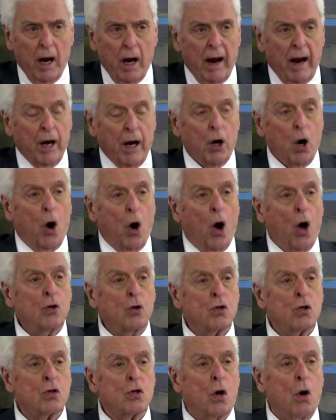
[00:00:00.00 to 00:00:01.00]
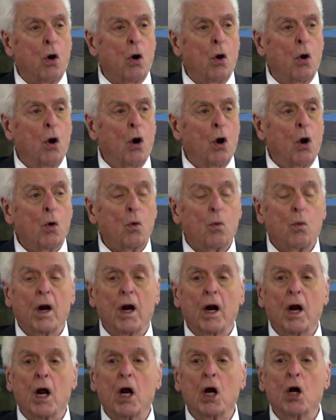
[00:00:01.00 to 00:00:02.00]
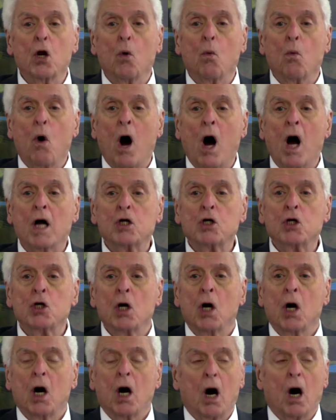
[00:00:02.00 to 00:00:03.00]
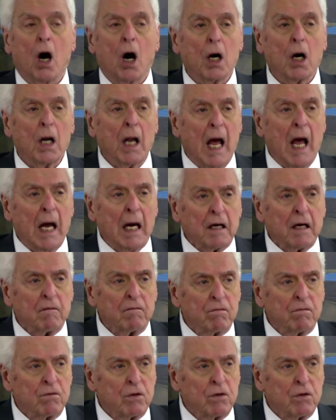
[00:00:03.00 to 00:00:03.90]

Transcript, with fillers: And also, we need to watch our lives.